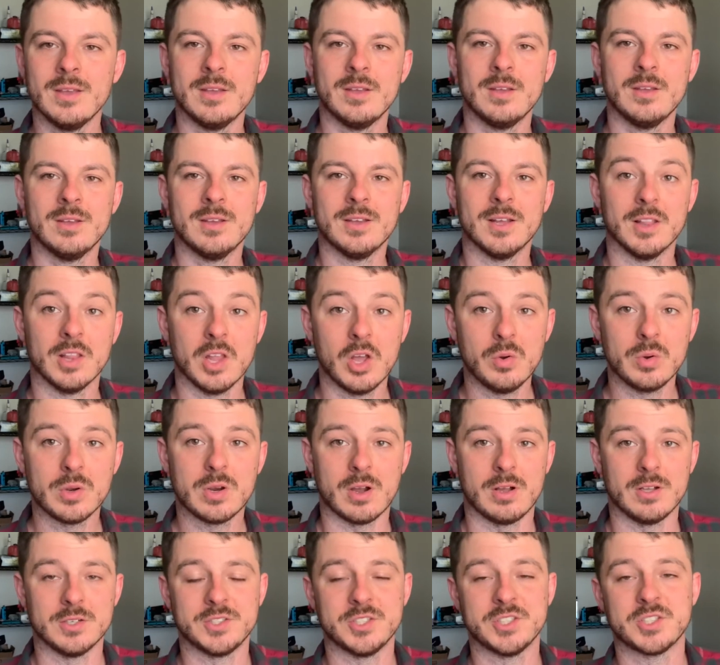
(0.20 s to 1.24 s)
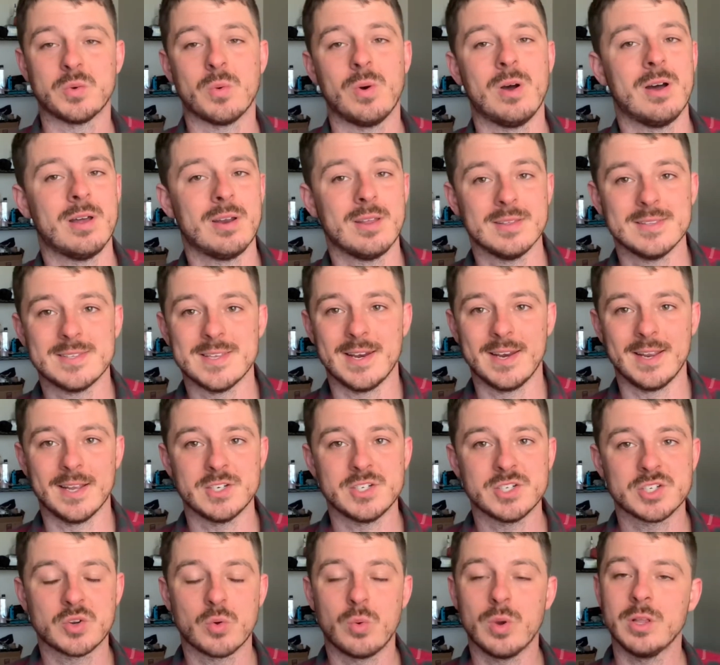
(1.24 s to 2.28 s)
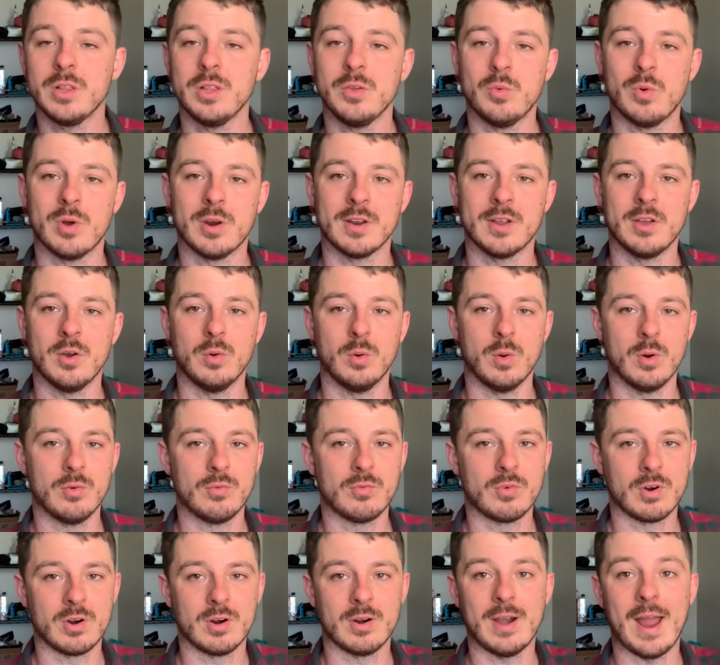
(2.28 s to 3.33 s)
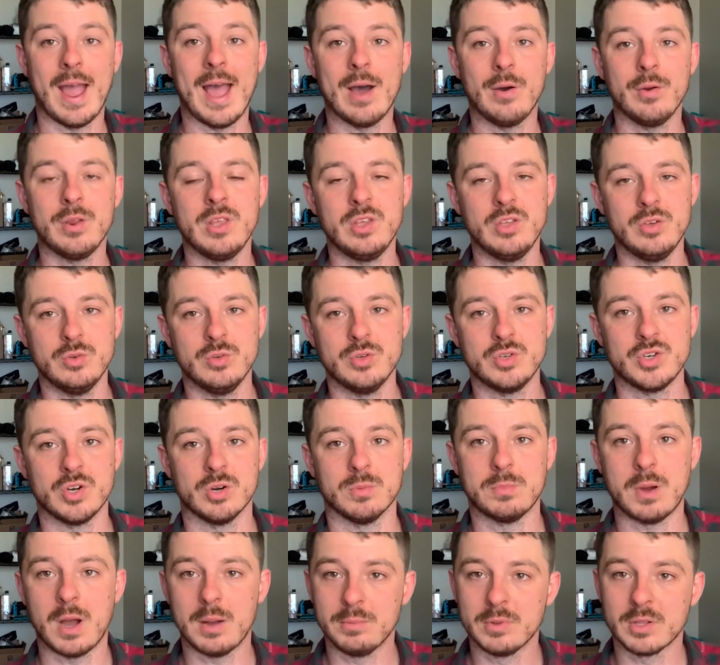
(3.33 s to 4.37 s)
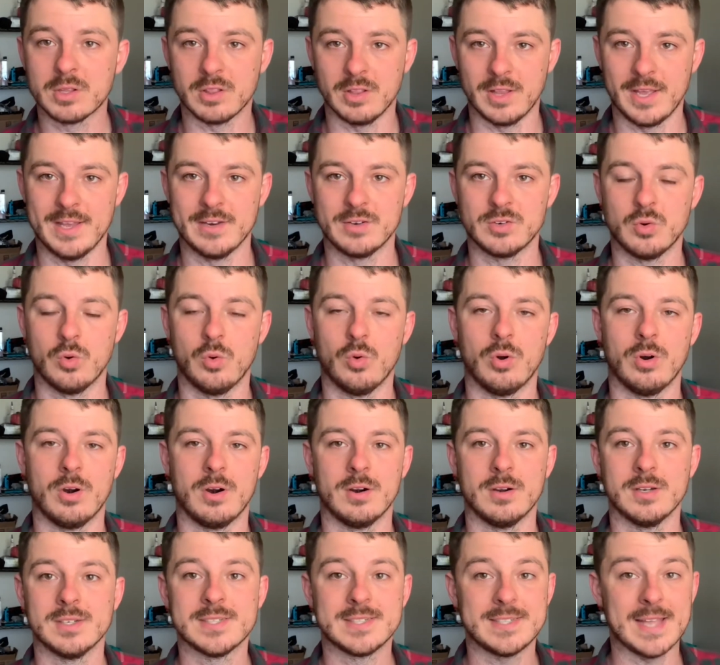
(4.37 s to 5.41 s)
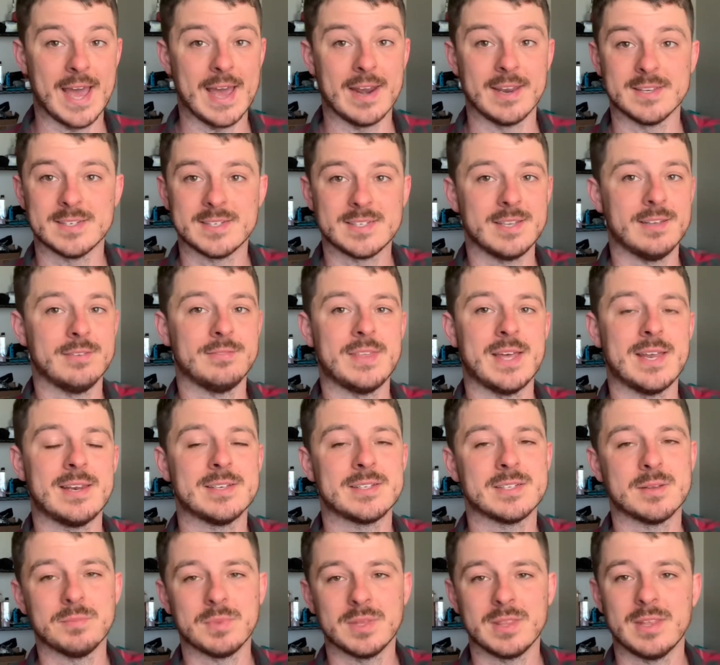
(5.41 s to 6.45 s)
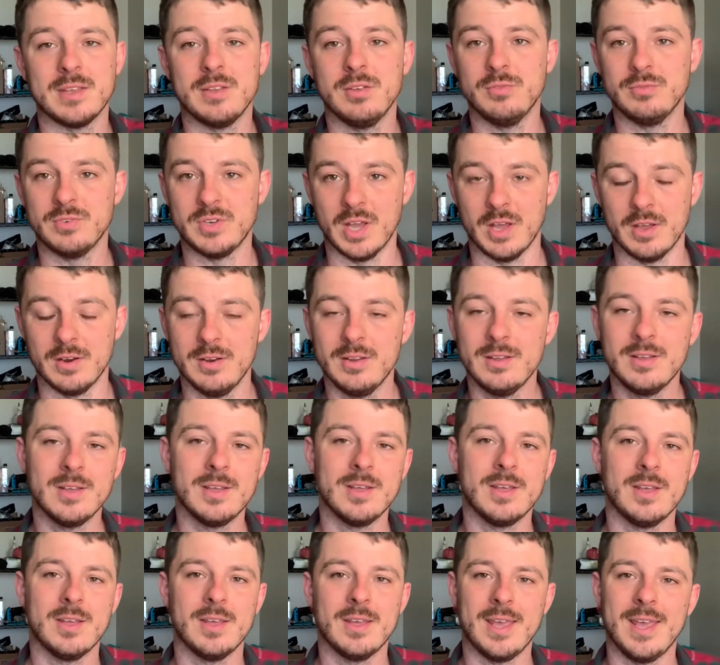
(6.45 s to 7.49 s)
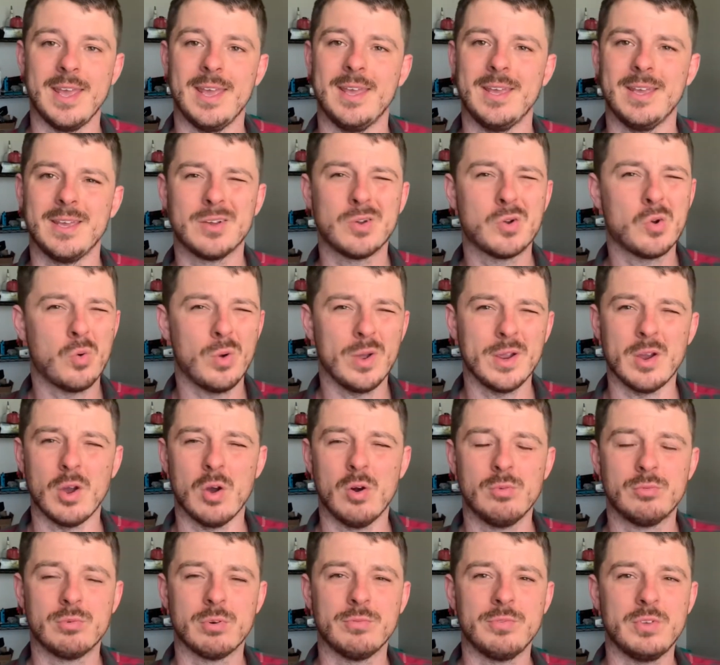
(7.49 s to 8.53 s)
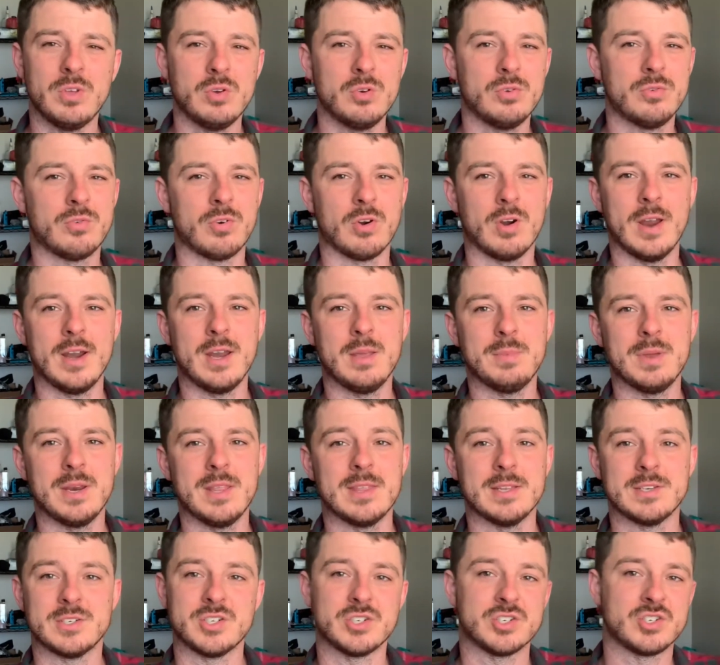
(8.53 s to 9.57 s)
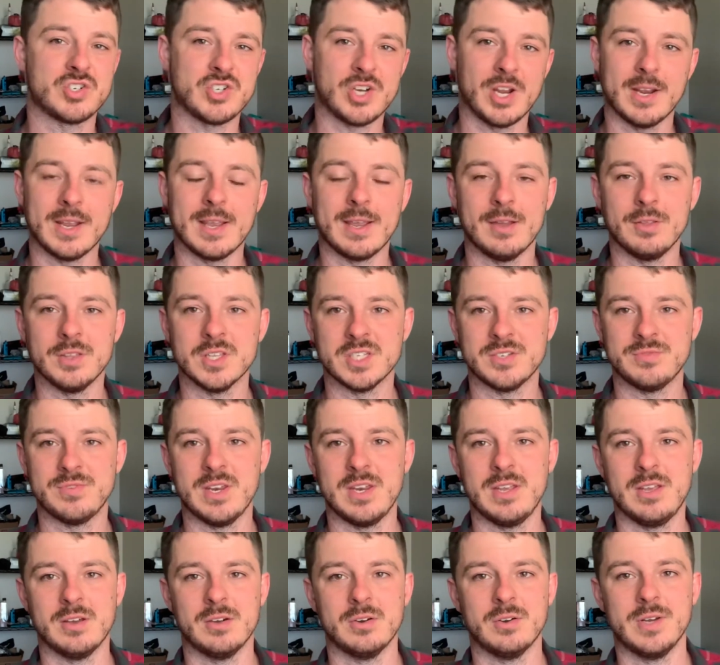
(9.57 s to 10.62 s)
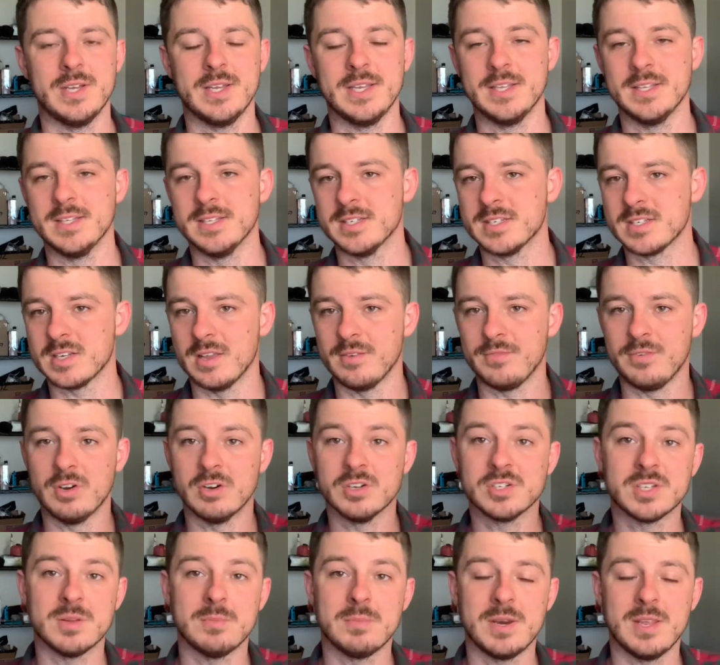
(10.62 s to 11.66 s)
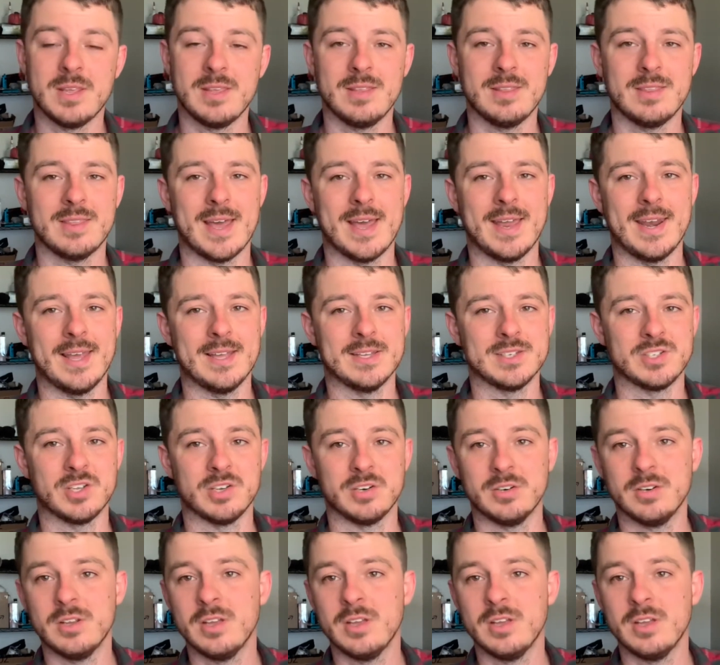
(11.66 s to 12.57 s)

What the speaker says: Hello Ecology Squad. Today I just quickly want to go over how to use your public land core status if that is something that you've done. A quick overview for anybody that's just checking out this video is if you're somebody that has done